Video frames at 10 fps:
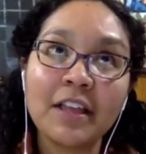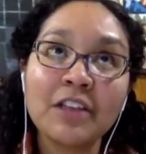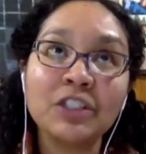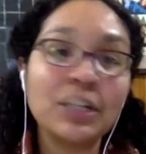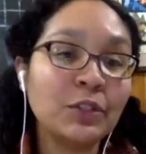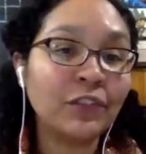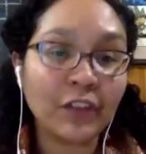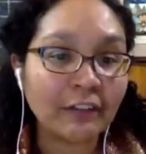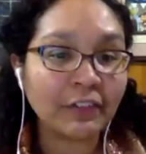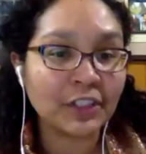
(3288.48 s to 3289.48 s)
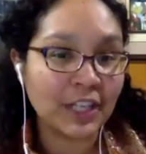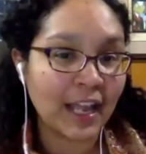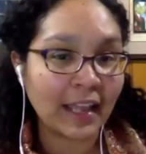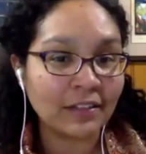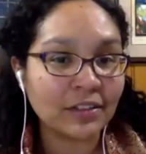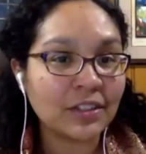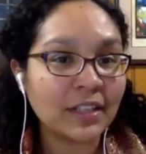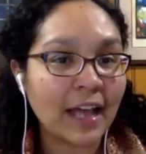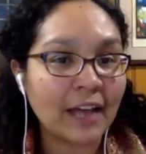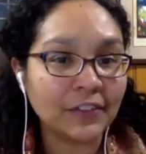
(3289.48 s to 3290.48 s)
she was forever
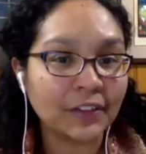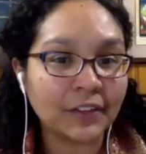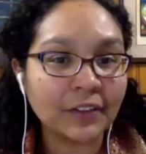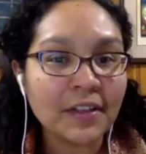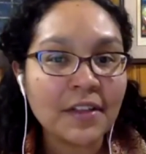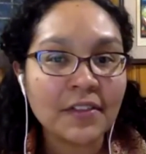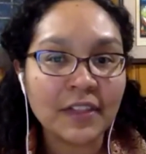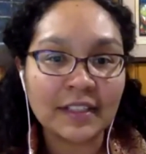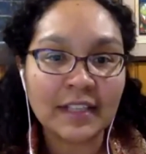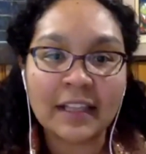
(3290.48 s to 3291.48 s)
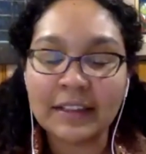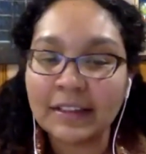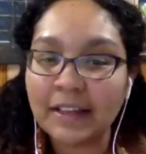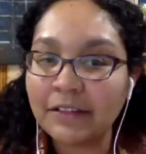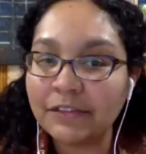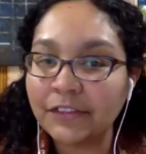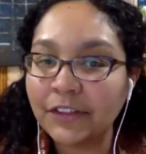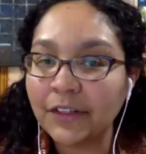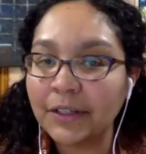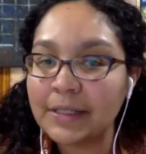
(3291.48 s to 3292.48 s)
changed after the death of
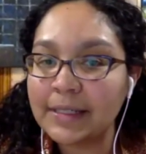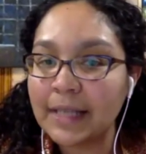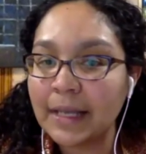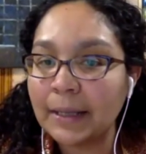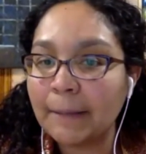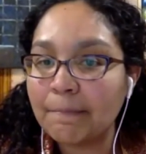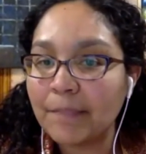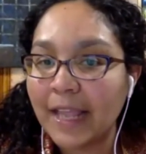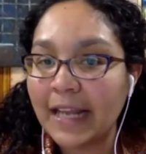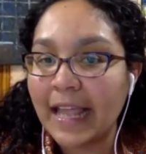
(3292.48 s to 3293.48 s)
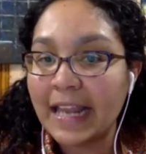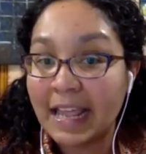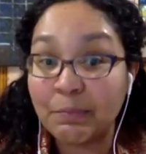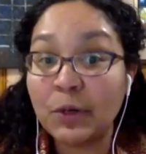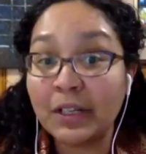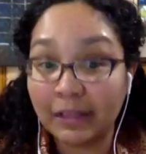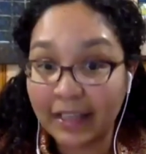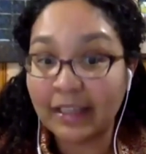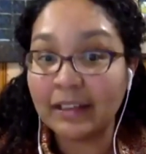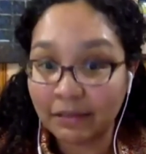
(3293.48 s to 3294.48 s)
her son, and it put
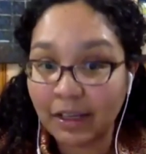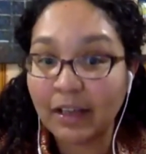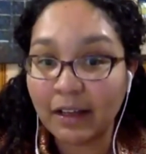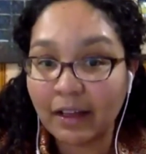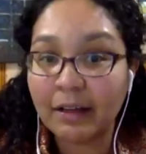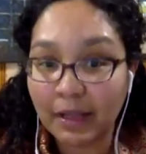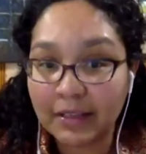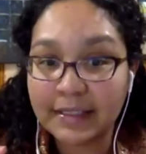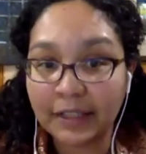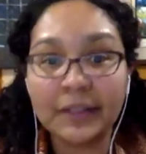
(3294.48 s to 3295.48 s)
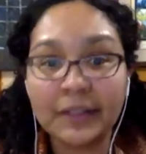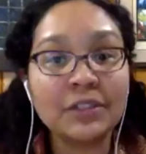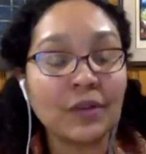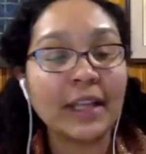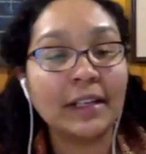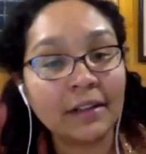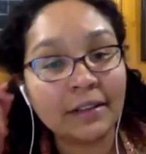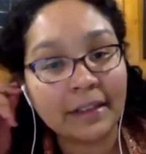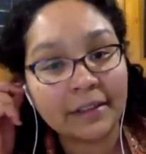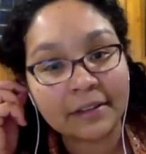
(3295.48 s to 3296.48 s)
like a serious strain
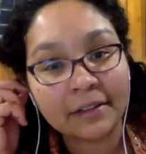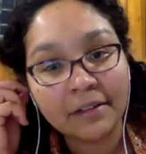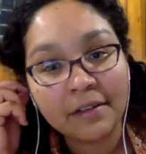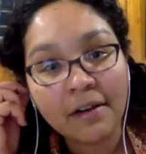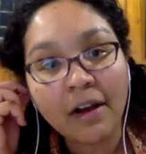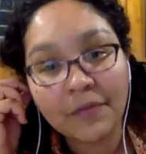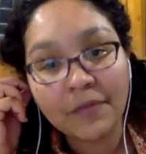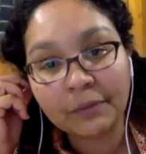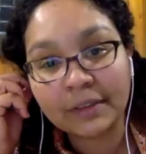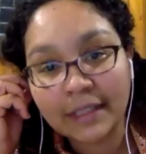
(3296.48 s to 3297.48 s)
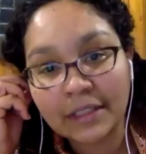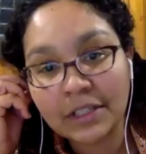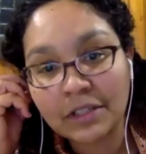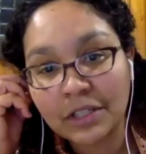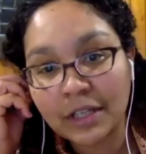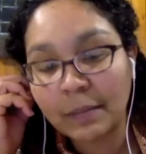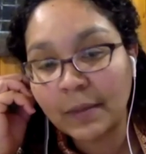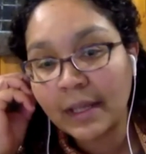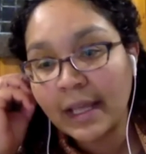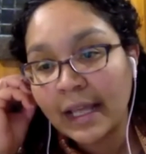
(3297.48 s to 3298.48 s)
on their relationship.
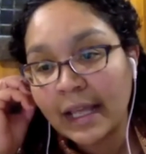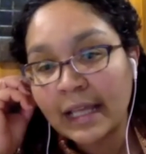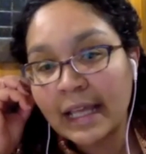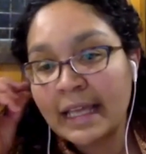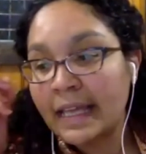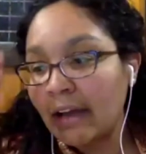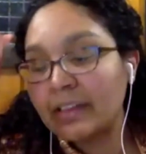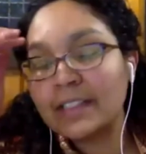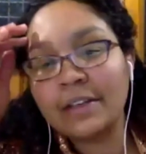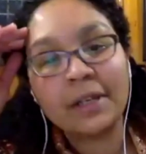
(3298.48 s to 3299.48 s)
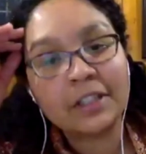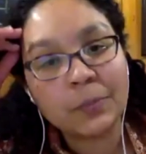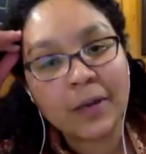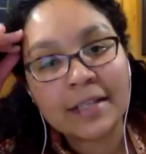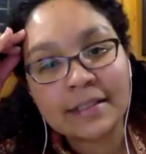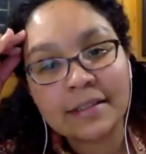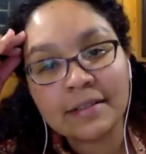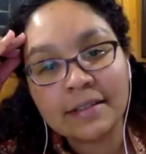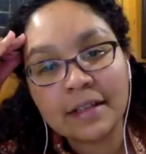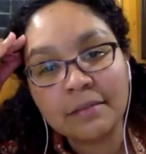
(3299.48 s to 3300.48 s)
He also expressed
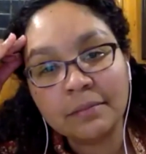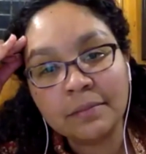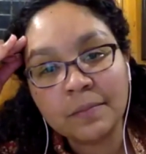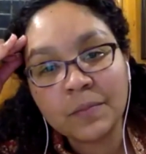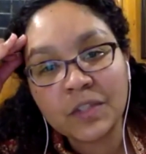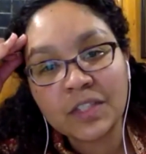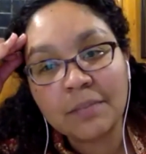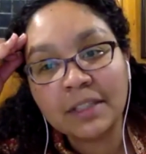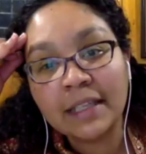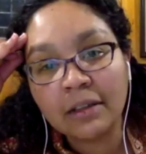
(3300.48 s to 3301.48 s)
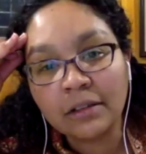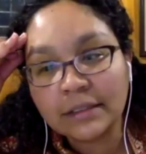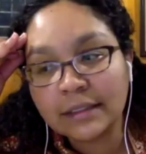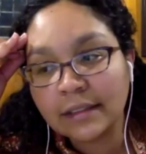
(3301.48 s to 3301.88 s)
some guilt